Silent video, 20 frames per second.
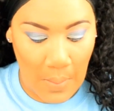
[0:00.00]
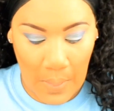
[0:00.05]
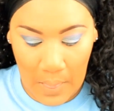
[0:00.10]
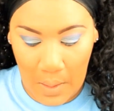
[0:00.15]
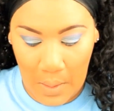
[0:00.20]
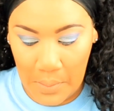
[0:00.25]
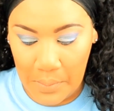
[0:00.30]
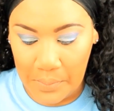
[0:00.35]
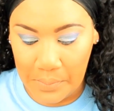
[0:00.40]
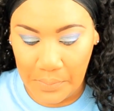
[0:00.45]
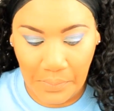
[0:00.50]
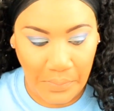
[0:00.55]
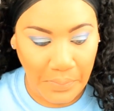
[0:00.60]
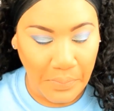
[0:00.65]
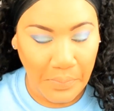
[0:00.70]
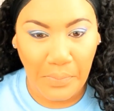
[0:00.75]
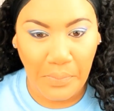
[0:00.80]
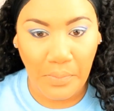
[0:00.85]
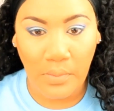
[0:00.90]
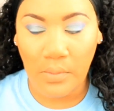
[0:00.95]
How do you like
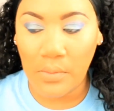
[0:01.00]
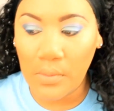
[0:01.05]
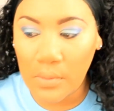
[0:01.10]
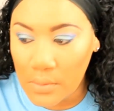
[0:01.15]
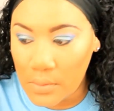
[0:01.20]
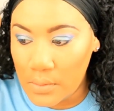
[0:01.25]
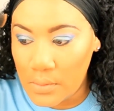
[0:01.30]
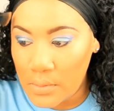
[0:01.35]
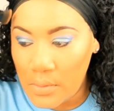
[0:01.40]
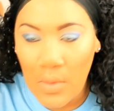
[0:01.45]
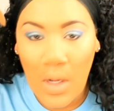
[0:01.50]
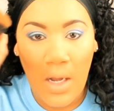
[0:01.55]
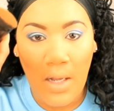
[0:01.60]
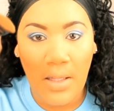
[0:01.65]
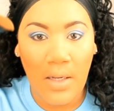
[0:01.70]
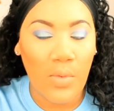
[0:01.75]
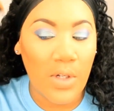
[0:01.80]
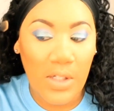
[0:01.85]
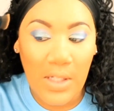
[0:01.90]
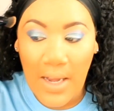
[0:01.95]
it so far, Canvas
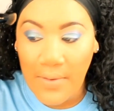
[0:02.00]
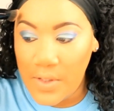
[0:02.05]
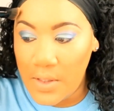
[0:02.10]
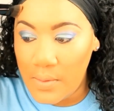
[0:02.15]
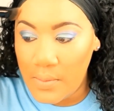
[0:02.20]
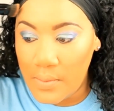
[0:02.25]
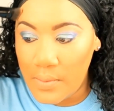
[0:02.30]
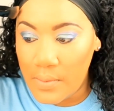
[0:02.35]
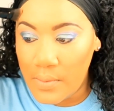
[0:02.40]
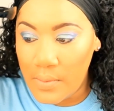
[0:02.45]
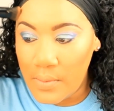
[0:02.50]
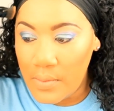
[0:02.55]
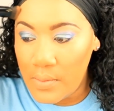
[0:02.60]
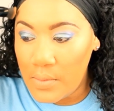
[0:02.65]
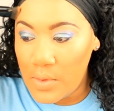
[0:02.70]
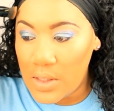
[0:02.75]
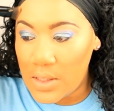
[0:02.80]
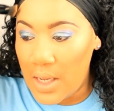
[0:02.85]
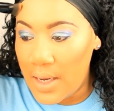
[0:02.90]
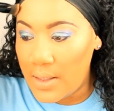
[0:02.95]
dolls?
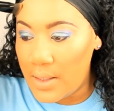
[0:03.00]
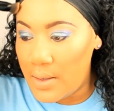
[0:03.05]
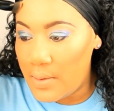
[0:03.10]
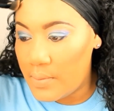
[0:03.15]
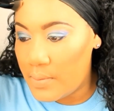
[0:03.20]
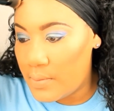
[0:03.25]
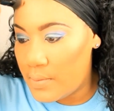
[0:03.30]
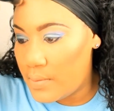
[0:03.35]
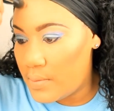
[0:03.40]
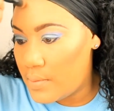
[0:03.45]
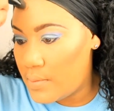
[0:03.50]
How's it looking?